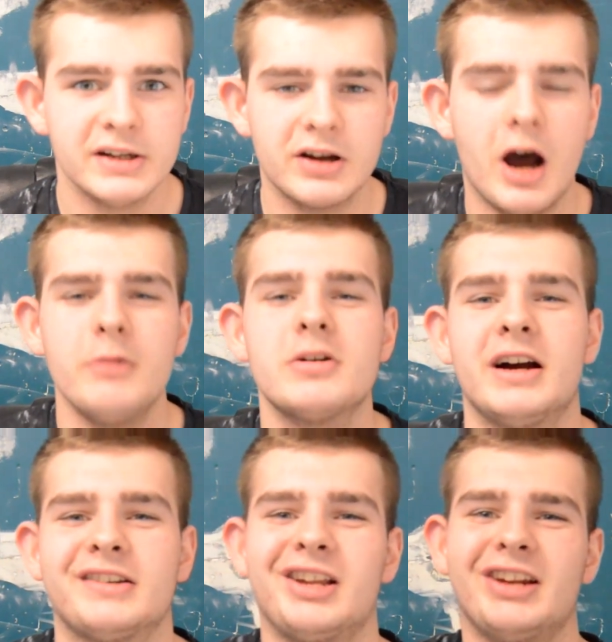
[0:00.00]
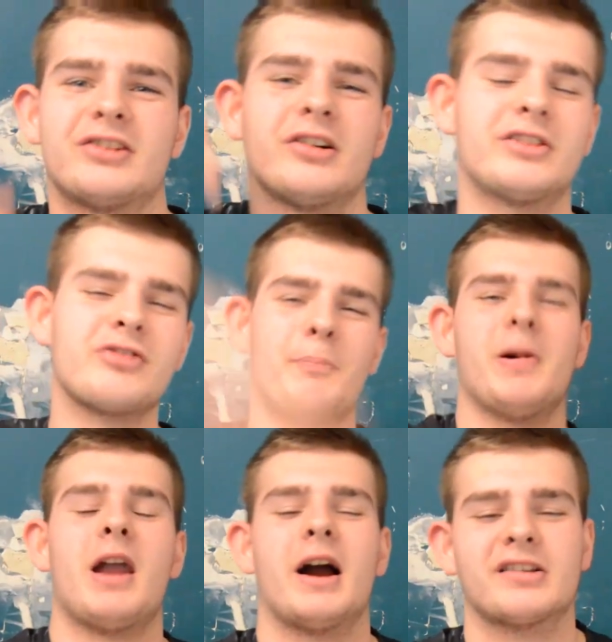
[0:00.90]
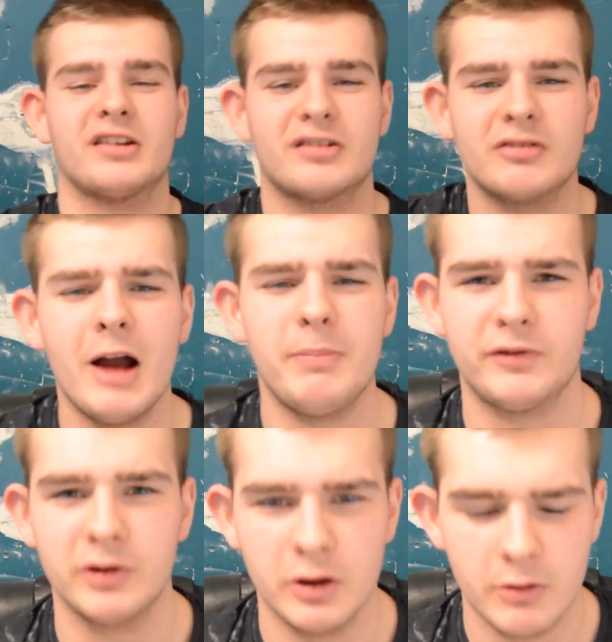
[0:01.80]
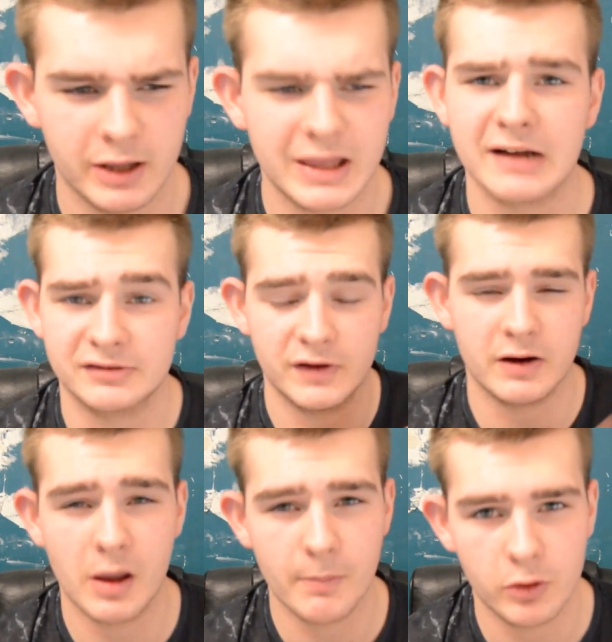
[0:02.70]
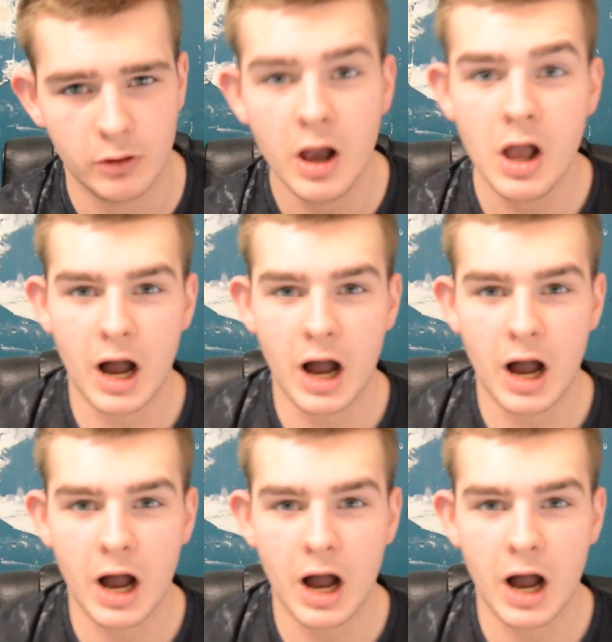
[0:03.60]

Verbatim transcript: So I hope you guys did enjoy. Drop a like. Subscribe if you're new here. That's very important.